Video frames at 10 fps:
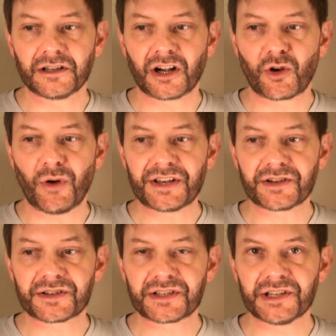acquaint
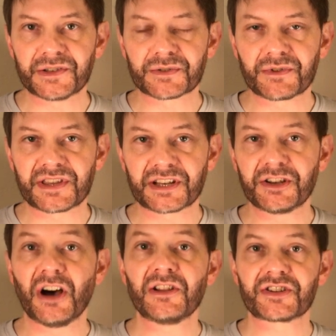ourselves with
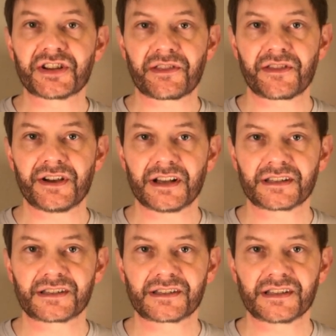acknowledging
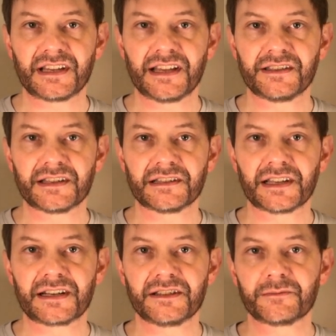thoughts and then
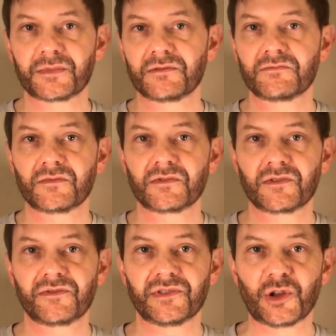letting them
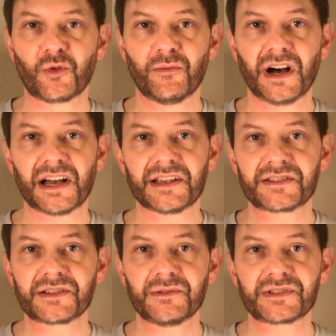float by.
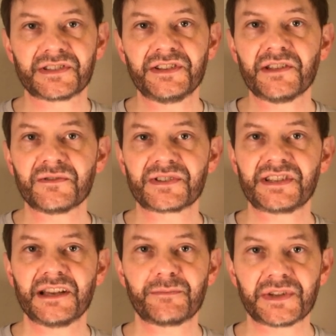So it's another
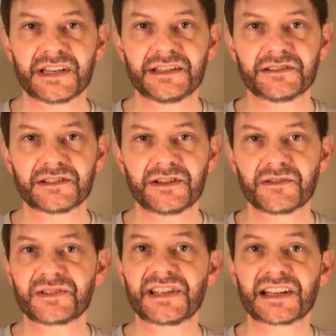step in
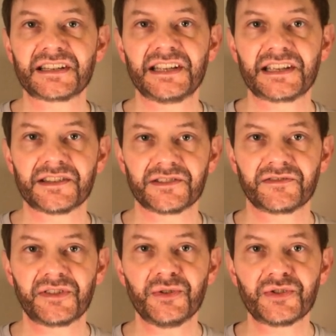another technique in
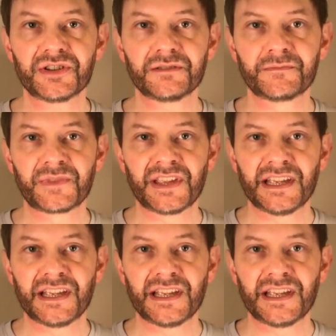diffusion